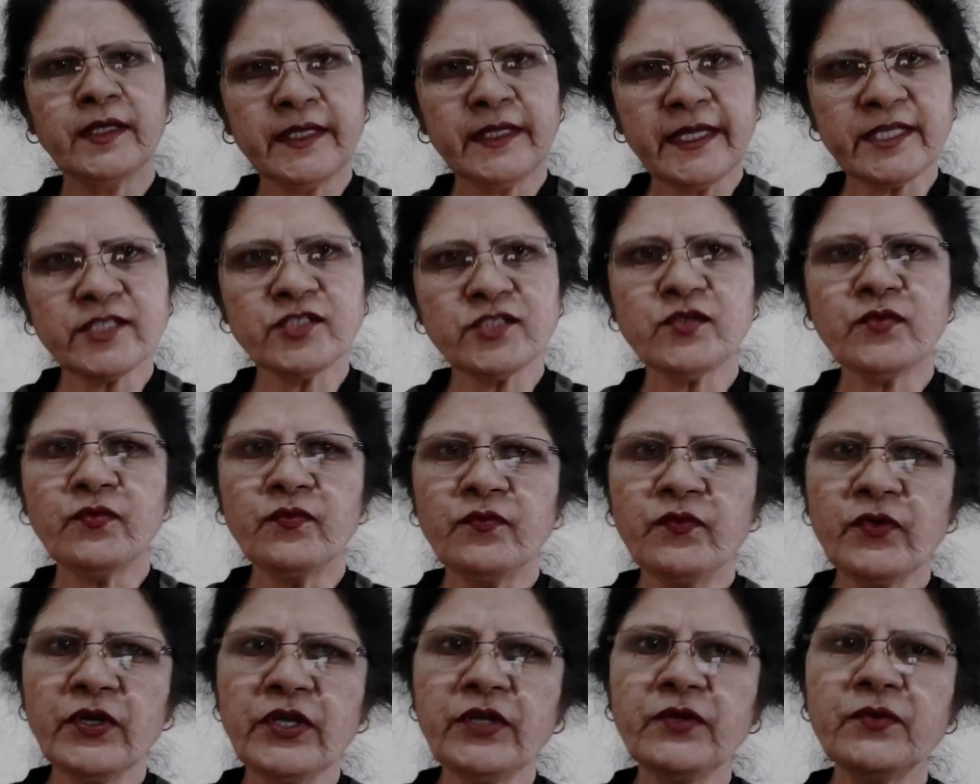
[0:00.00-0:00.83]
Next,
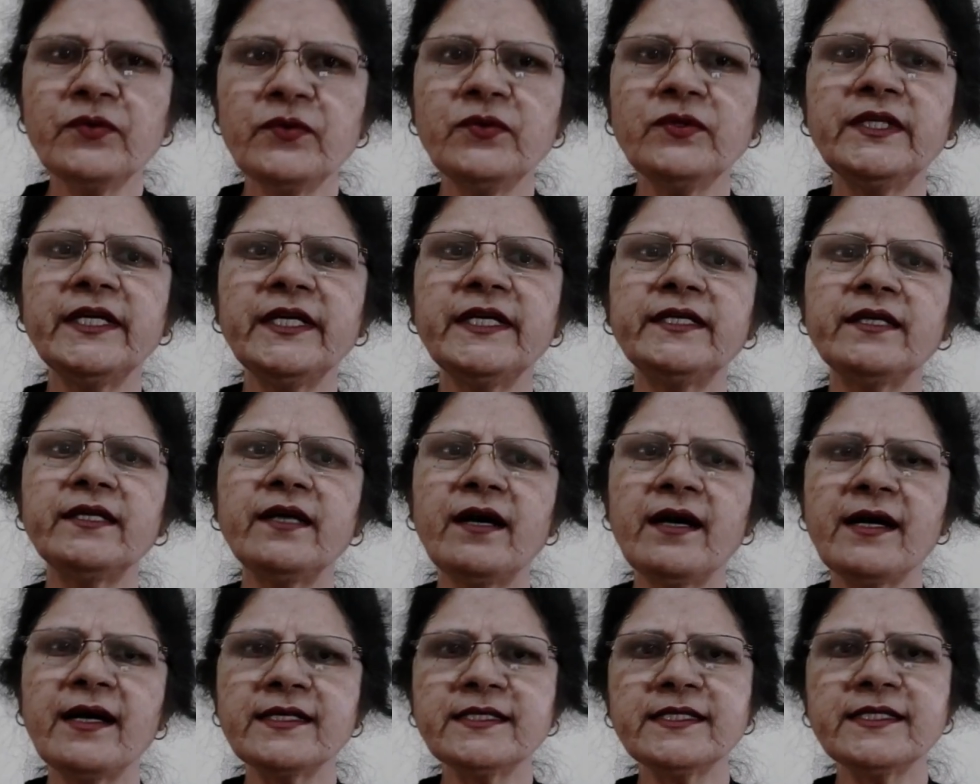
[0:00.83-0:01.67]
we know that
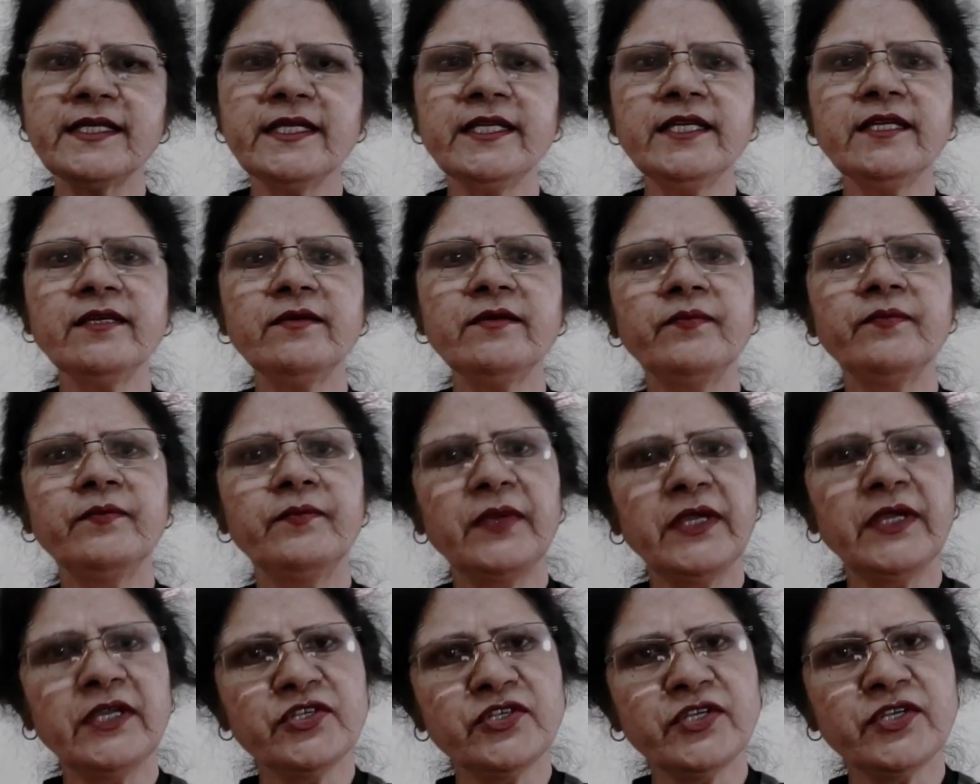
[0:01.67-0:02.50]
arsenic
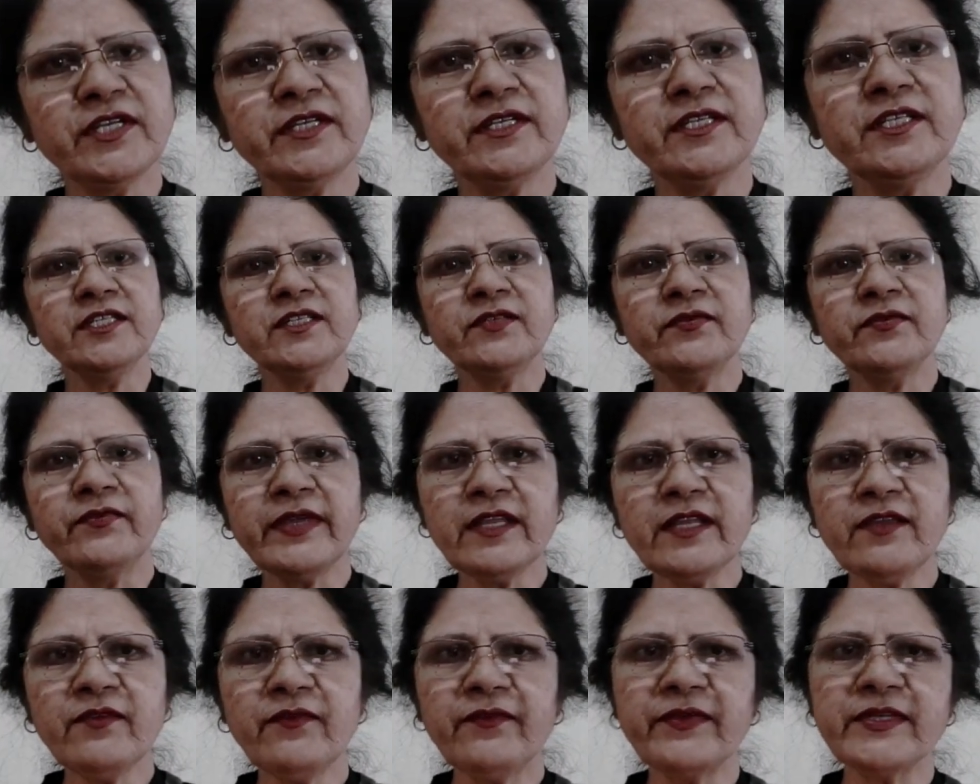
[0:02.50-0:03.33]
patient is
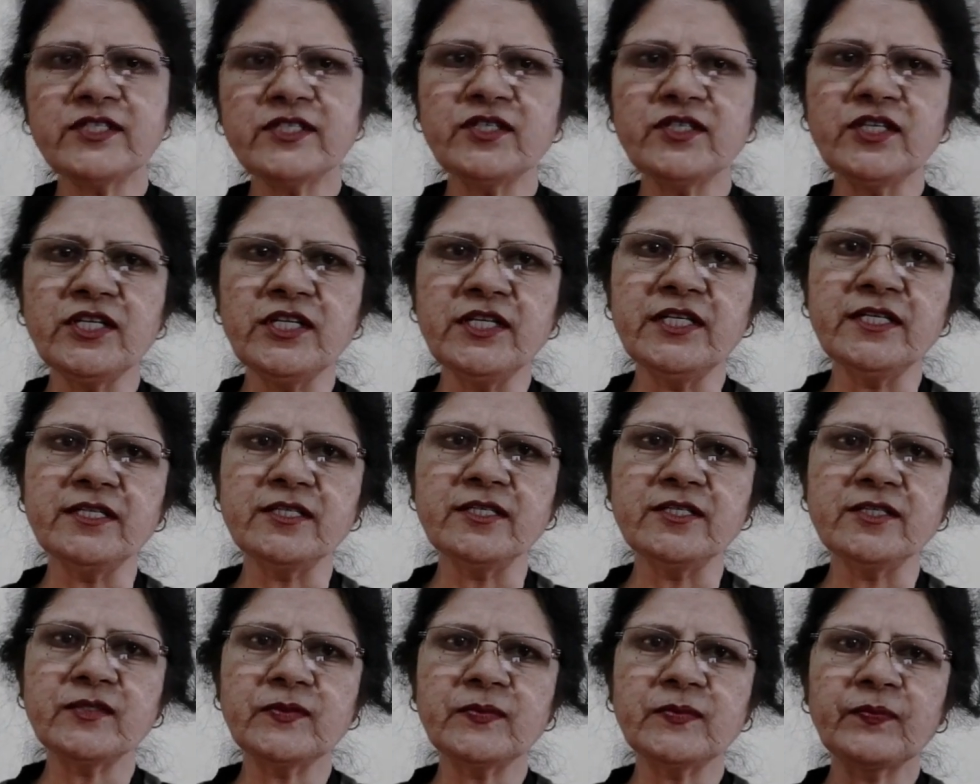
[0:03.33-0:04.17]
very
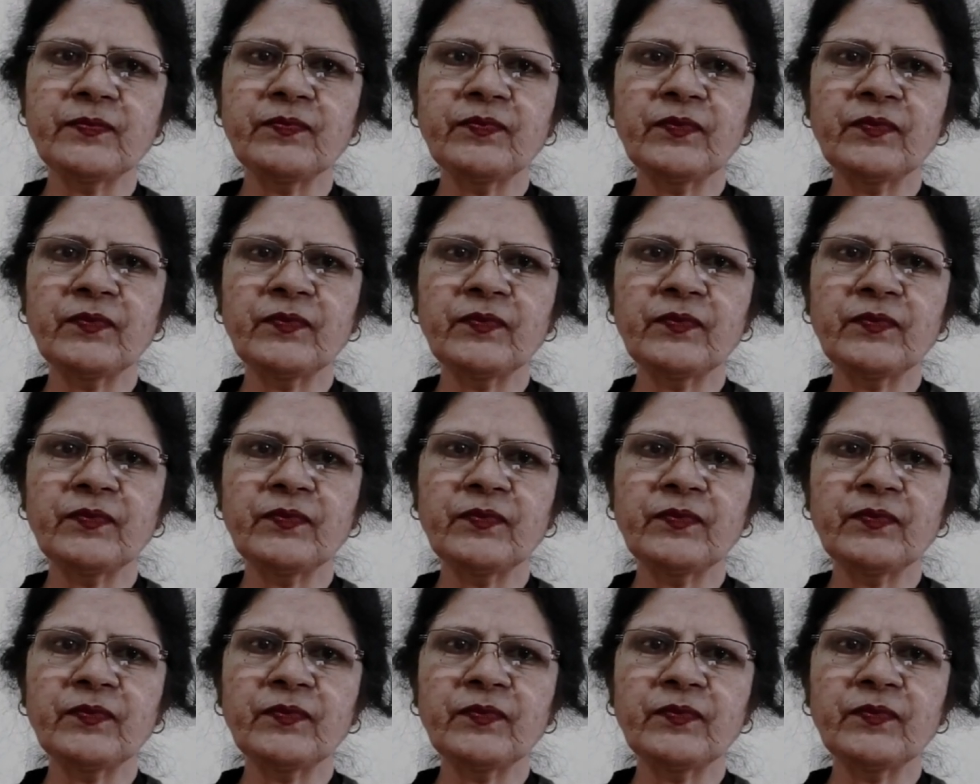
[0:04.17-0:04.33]
fastidious,